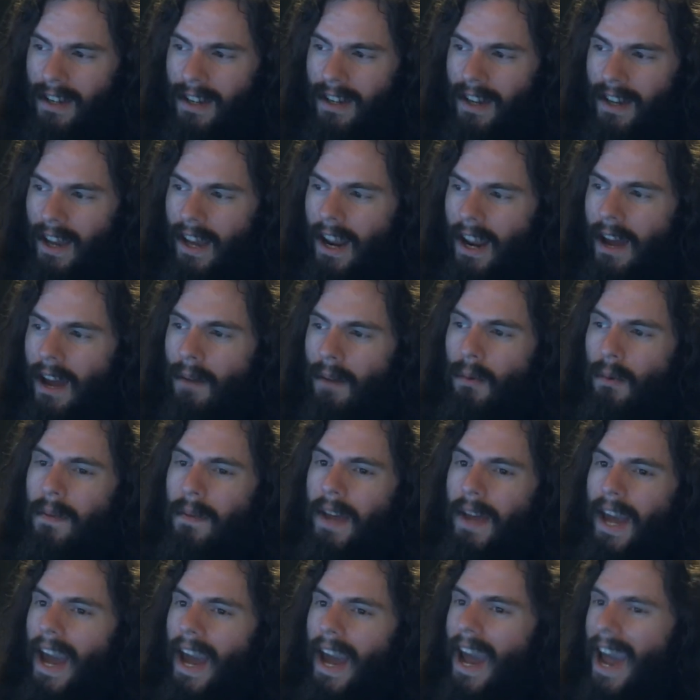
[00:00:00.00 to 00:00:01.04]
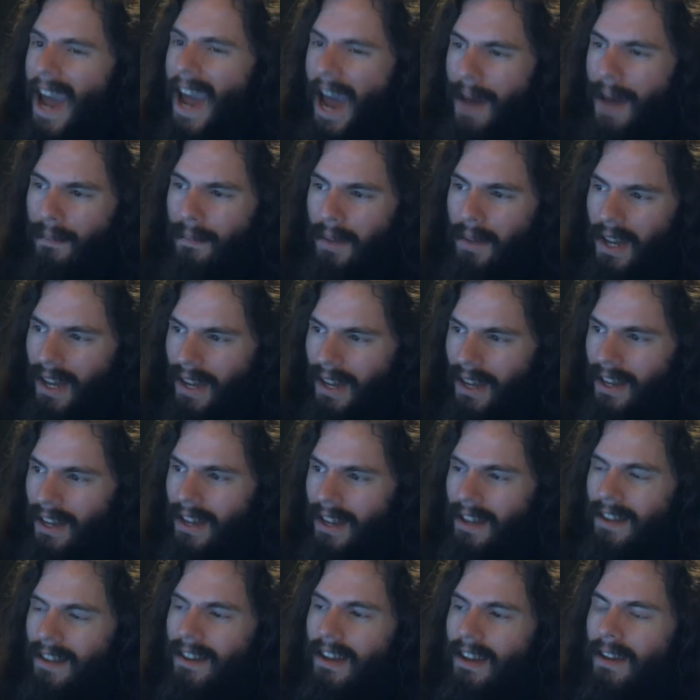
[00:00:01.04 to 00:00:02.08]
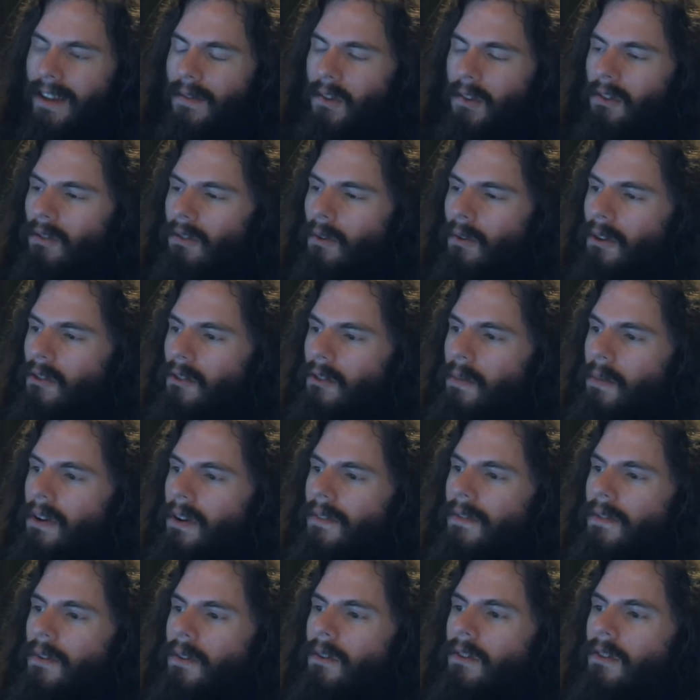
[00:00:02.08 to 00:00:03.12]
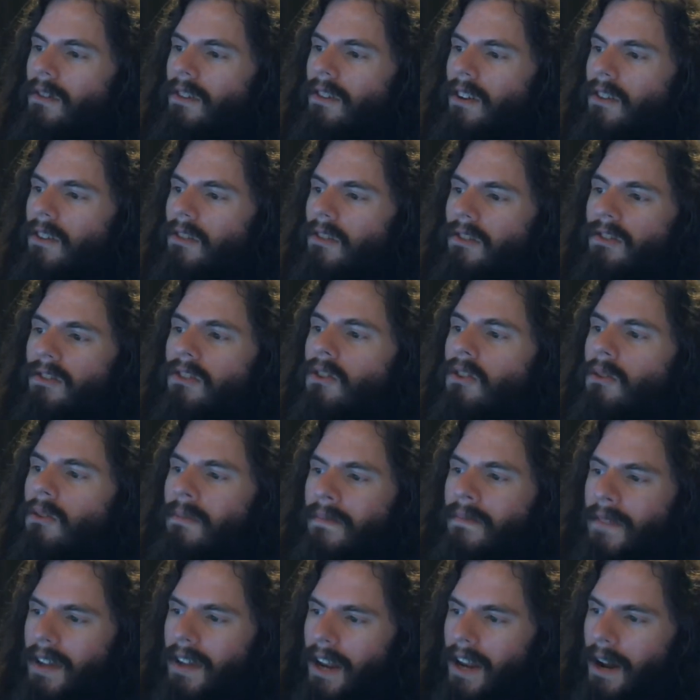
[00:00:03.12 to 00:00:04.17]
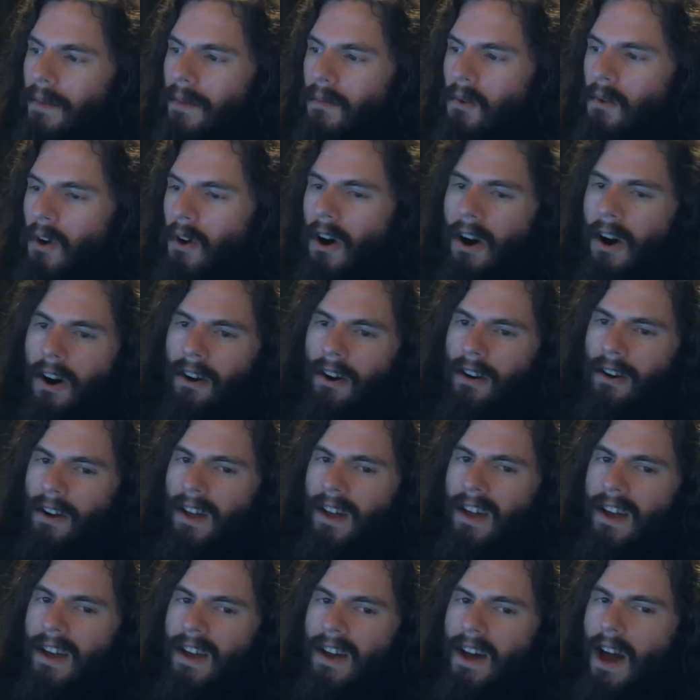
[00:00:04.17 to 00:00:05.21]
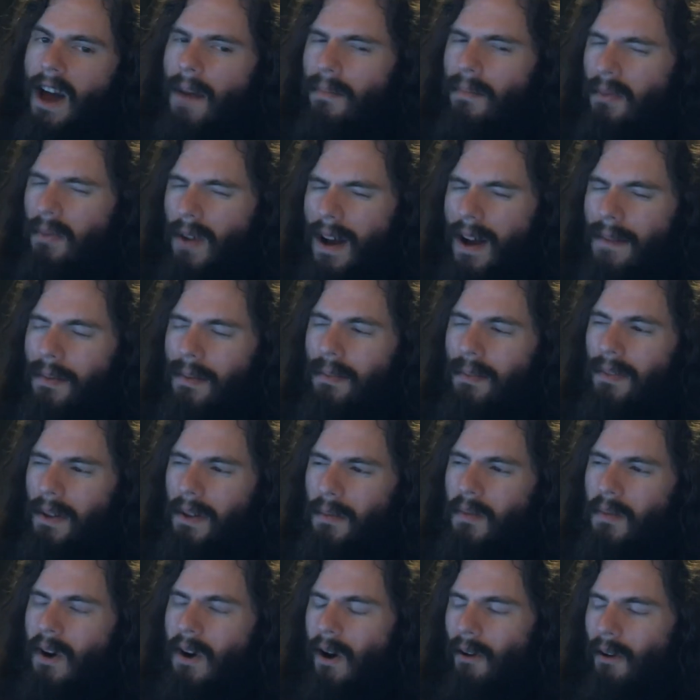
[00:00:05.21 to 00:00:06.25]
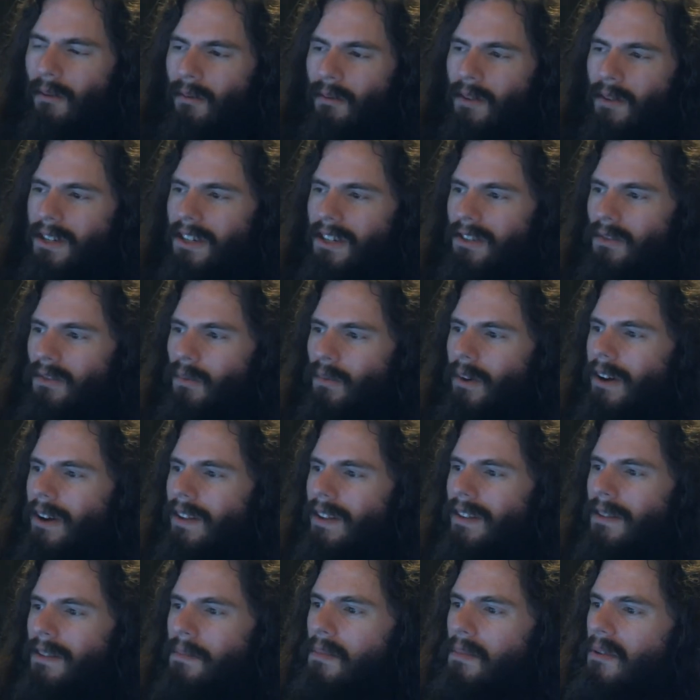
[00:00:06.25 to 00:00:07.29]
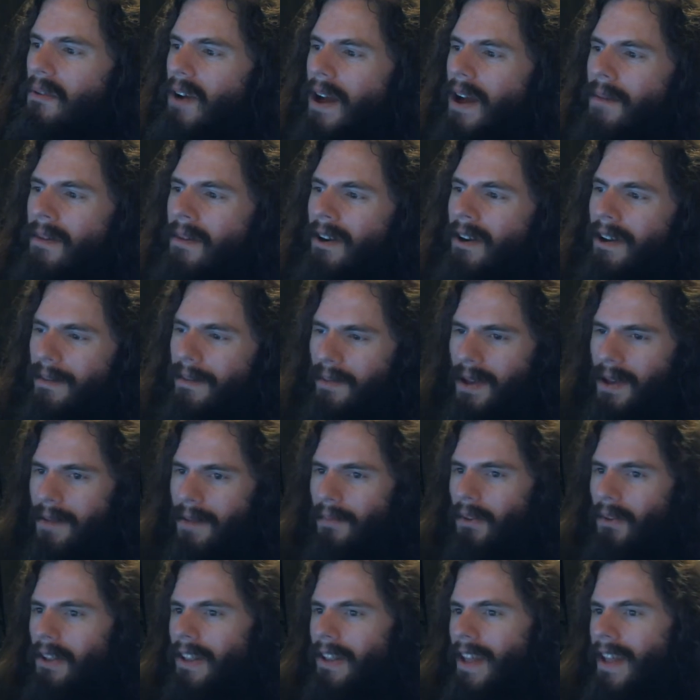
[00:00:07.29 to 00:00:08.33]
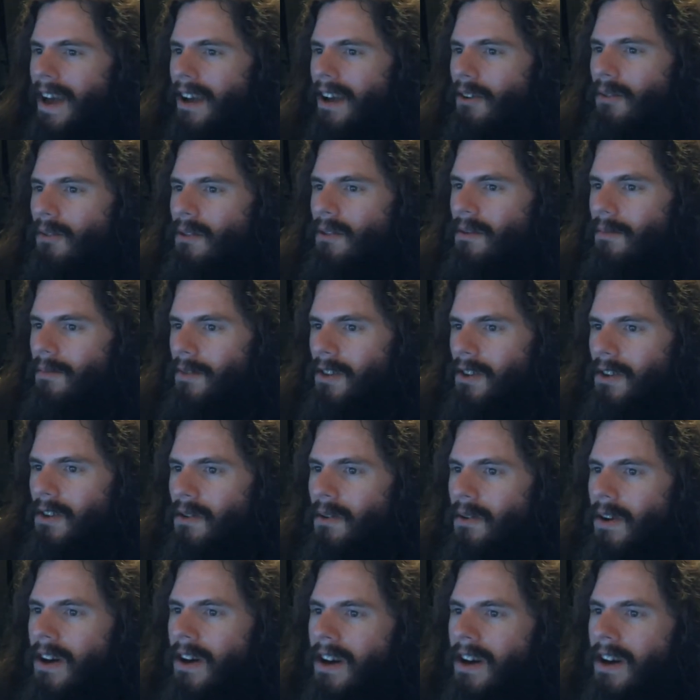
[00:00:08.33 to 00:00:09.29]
And I would be happy to give a source. But if you just assume that I'm wrong, I probably won't, which is what the primary people in that group do.